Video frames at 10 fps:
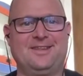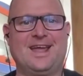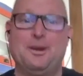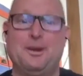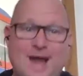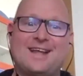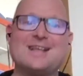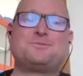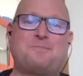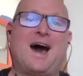It went
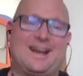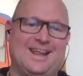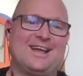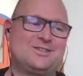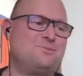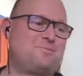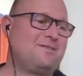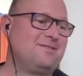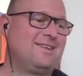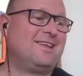as badly as you probably think it.